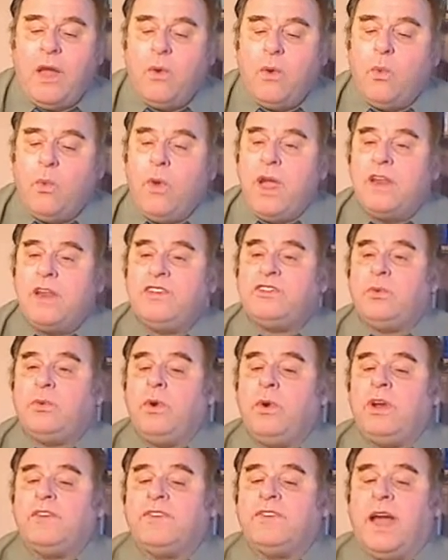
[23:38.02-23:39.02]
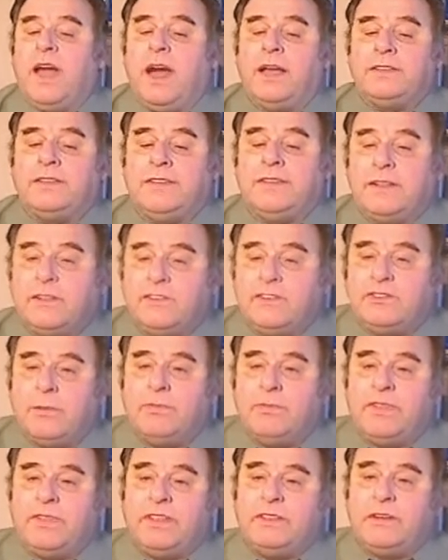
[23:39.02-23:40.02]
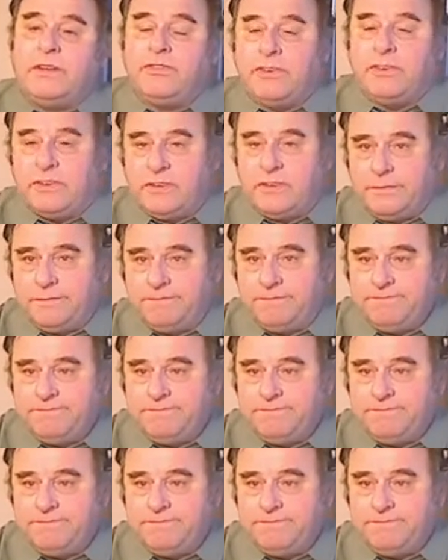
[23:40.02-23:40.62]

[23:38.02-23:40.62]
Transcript: Where does the Word of God tell us something different?